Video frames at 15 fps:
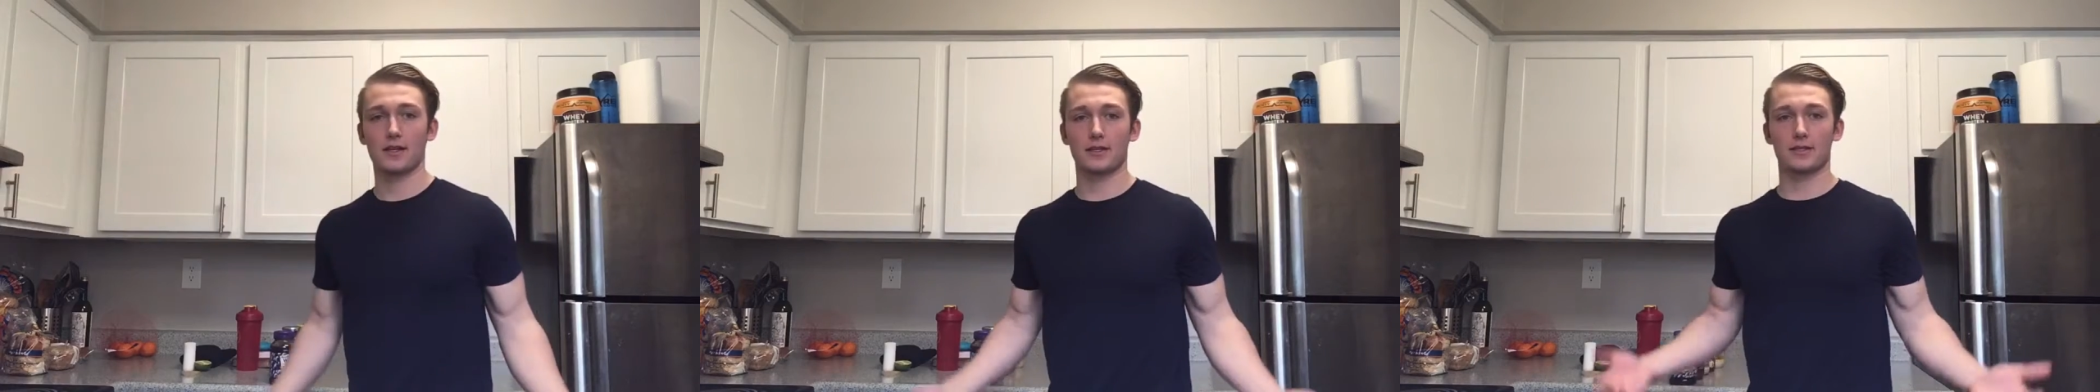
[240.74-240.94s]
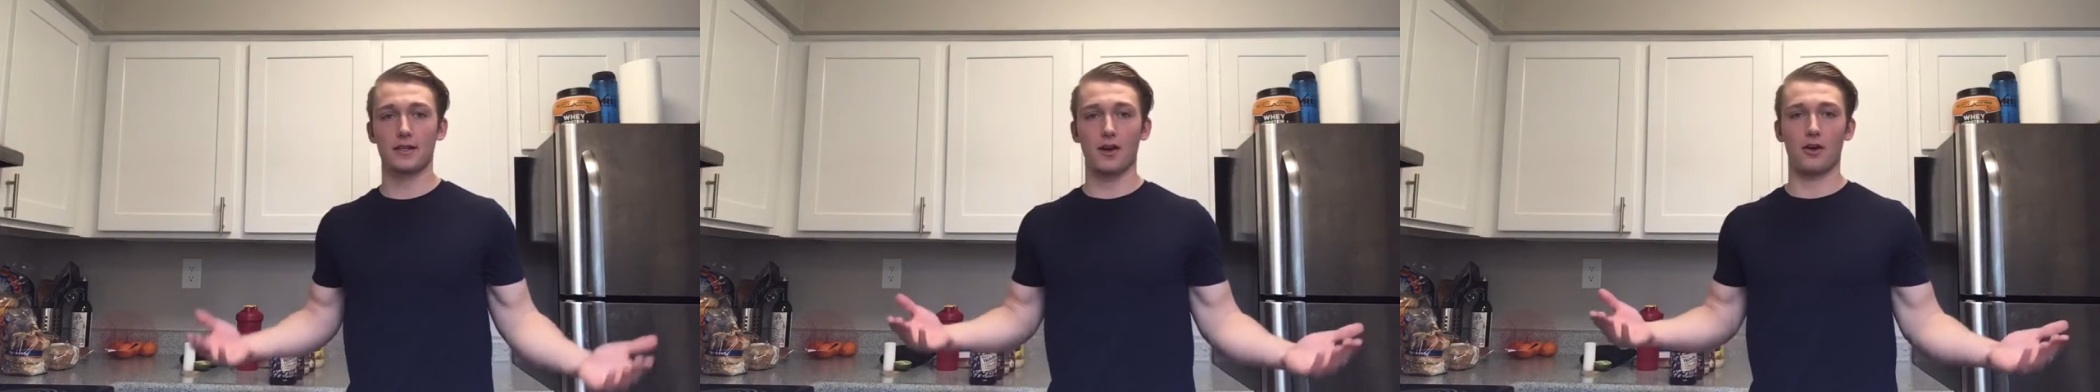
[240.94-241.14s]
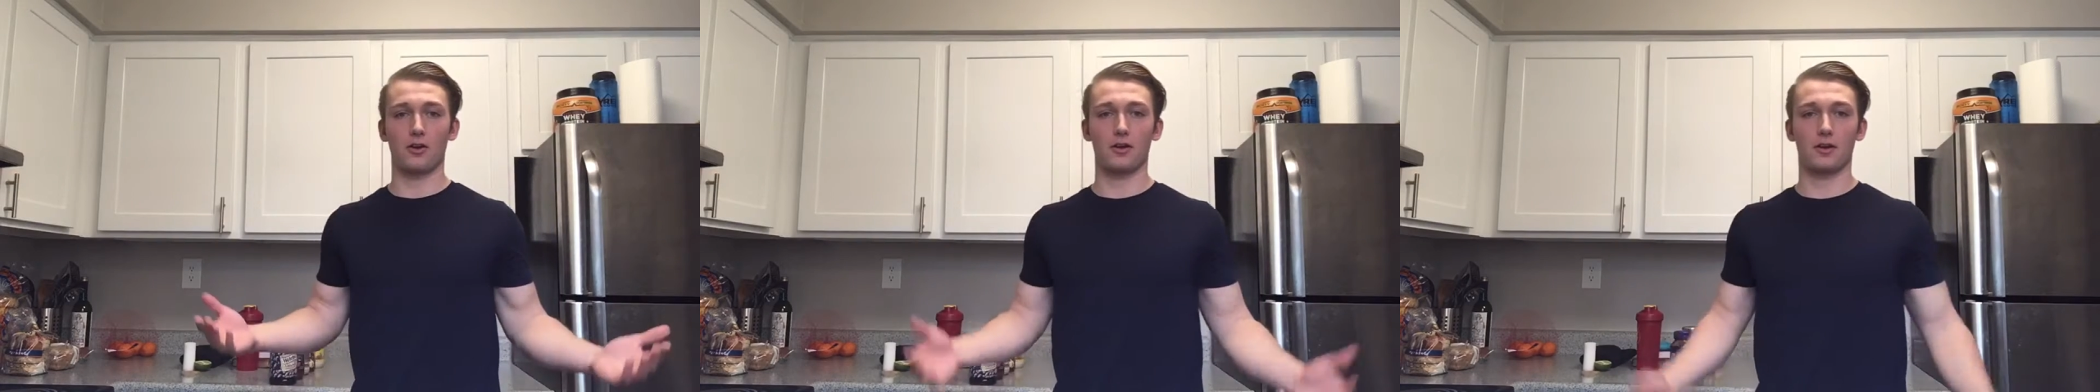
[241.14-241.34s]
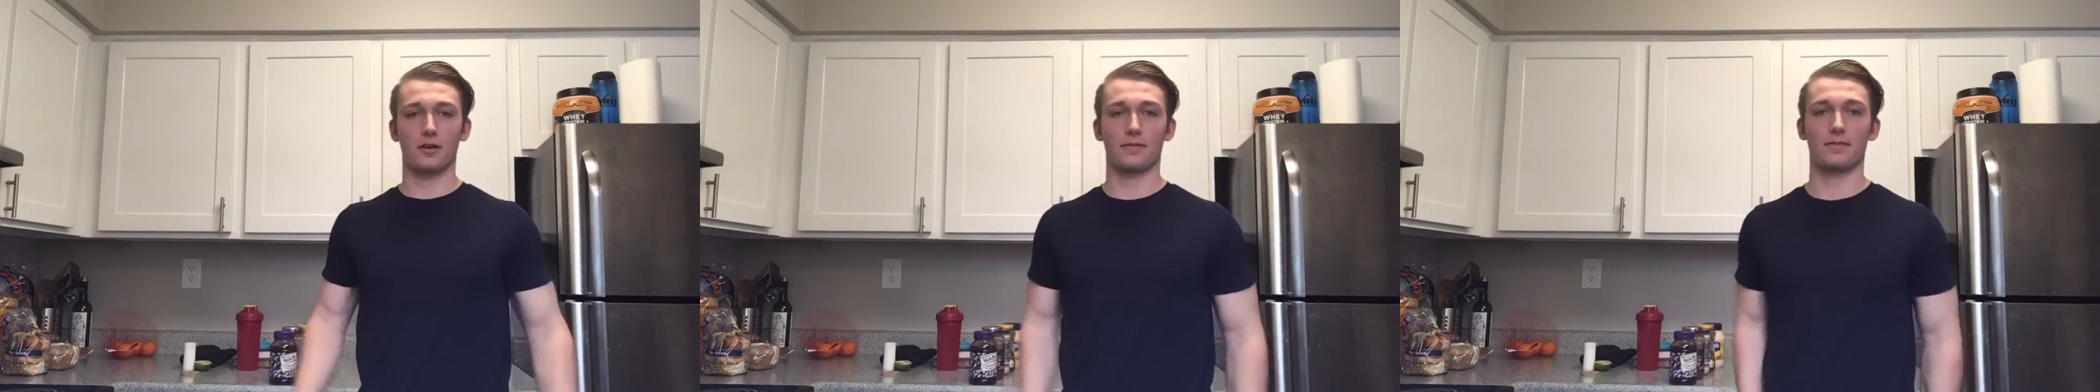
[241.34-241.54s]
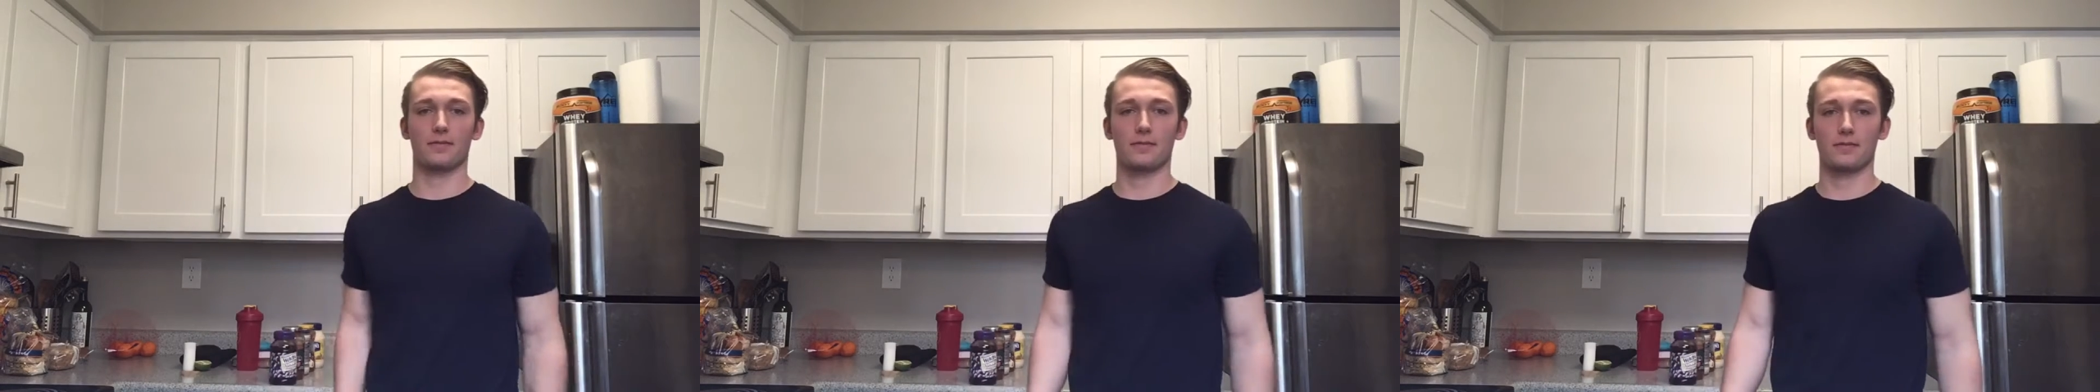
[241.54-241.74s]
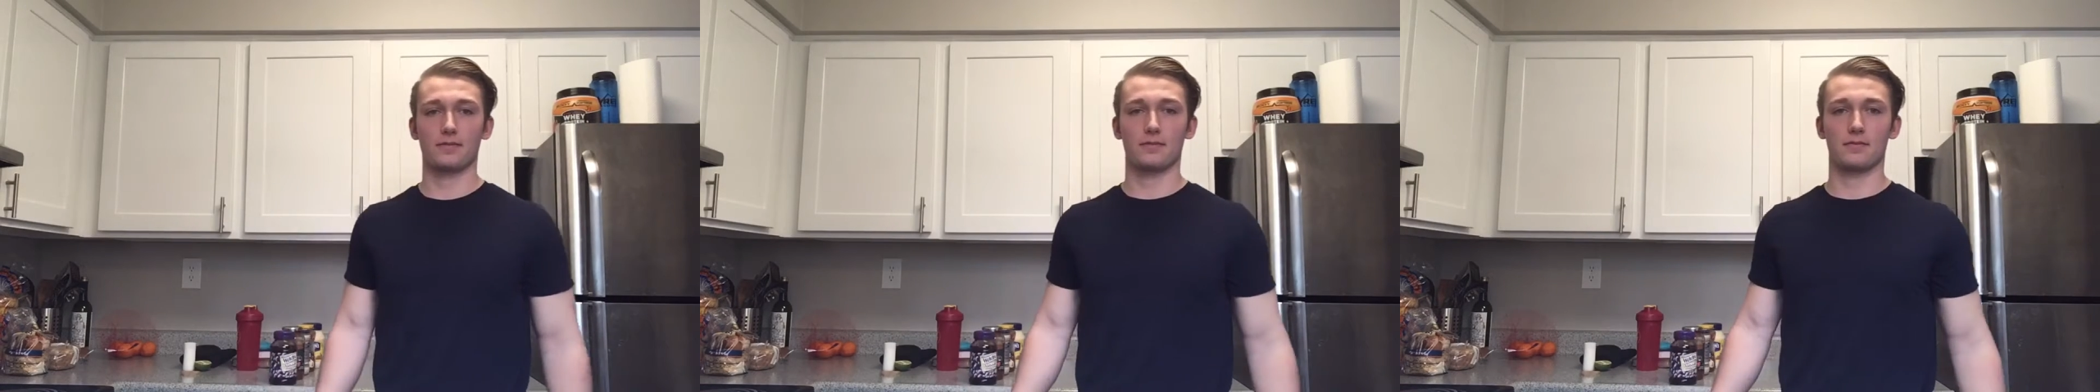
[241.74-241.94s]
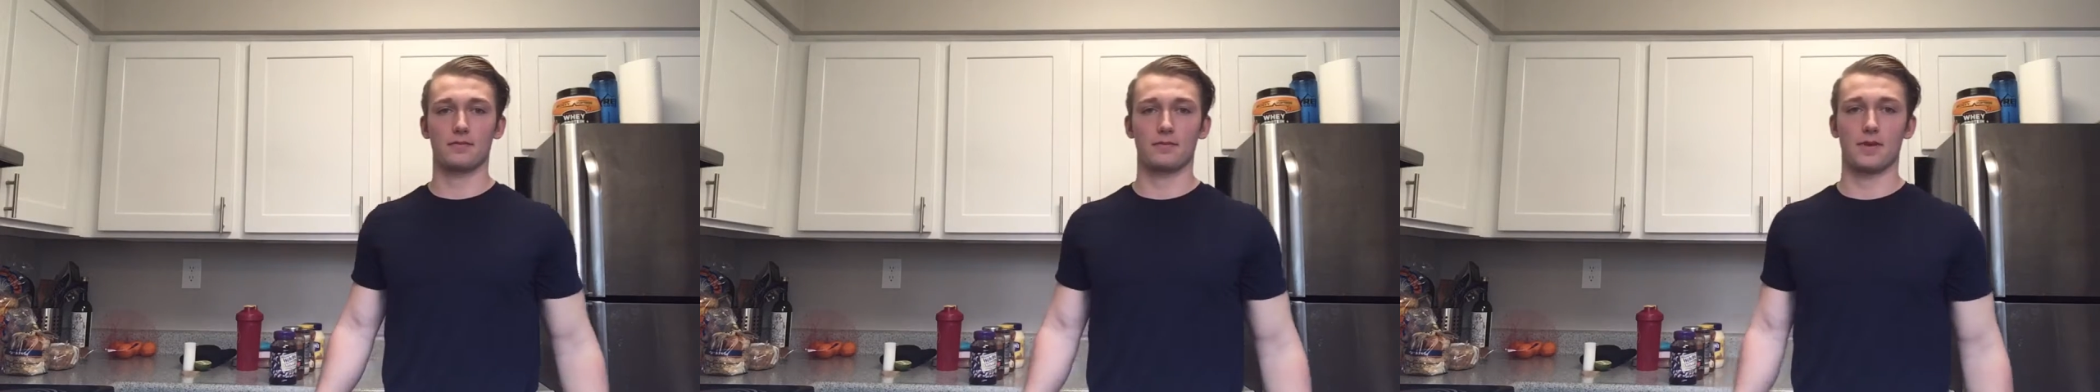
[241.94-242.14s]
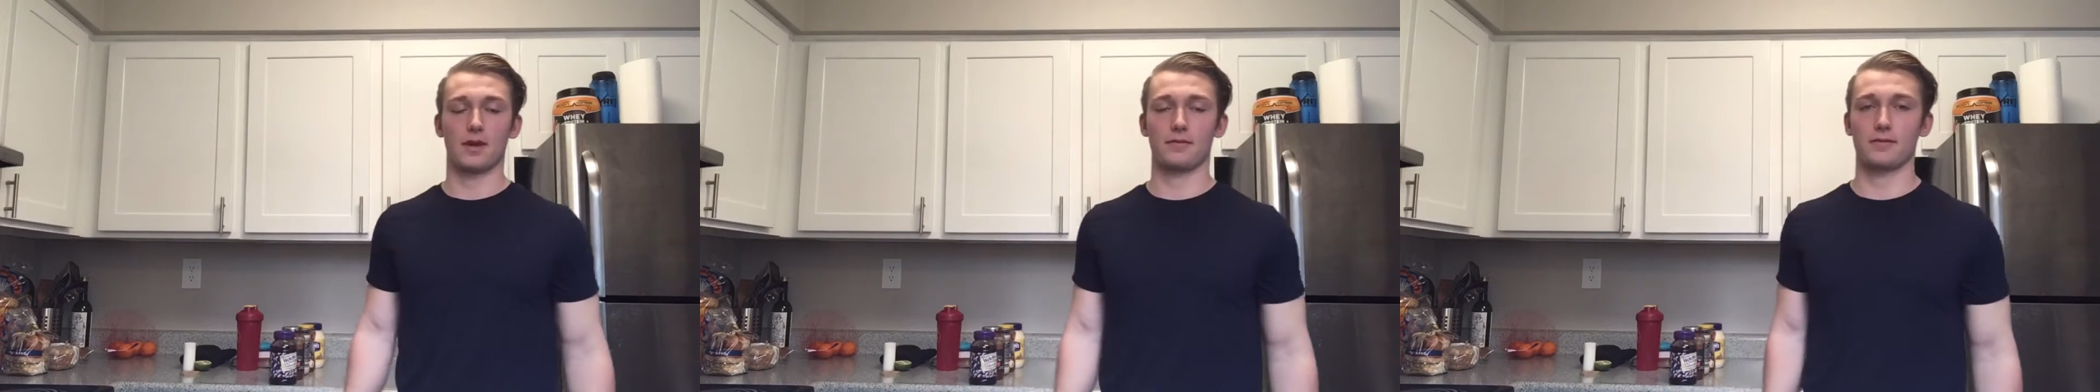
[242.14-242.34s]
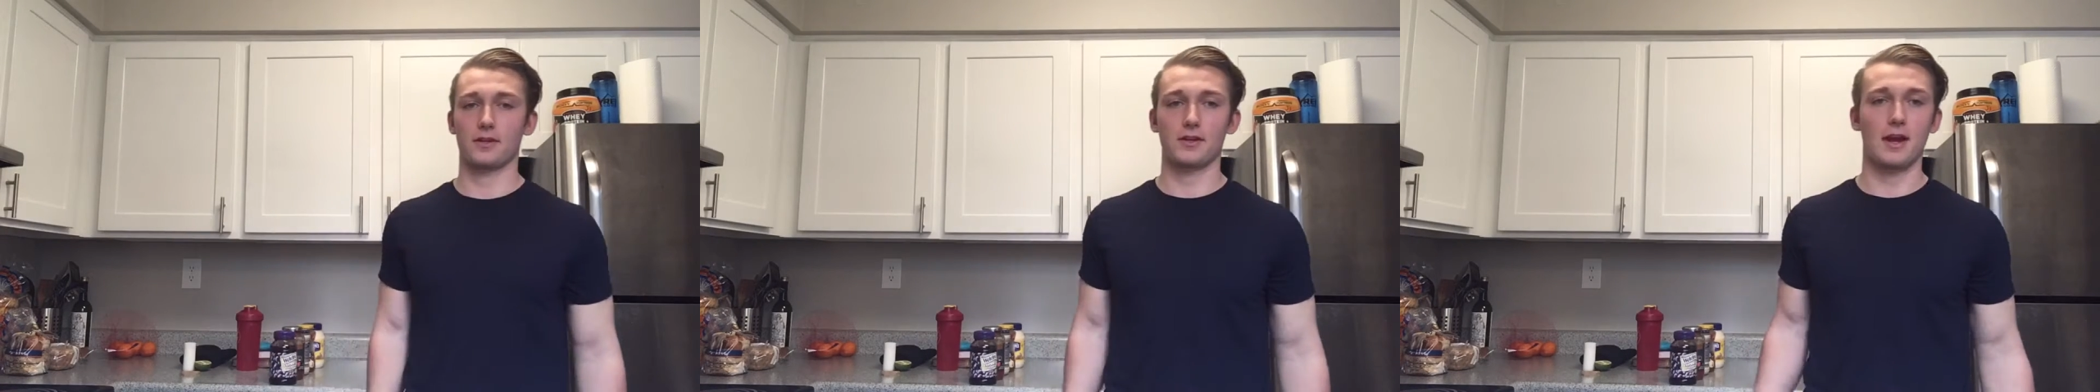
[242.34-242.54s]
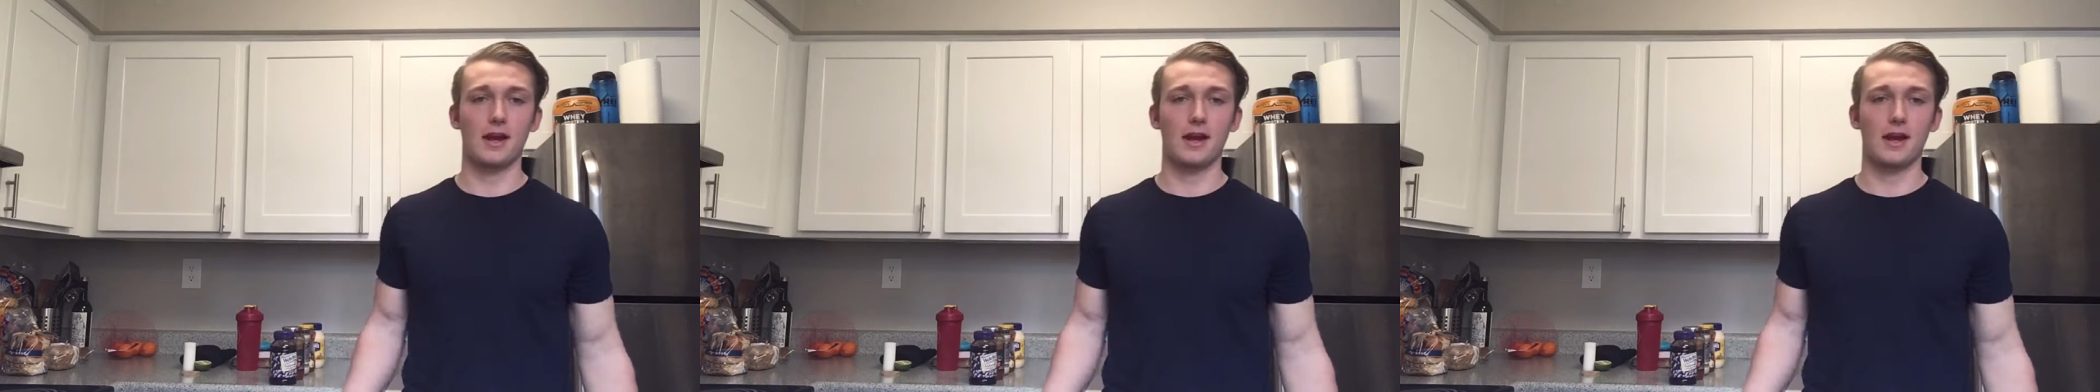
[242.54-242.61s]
So, if you're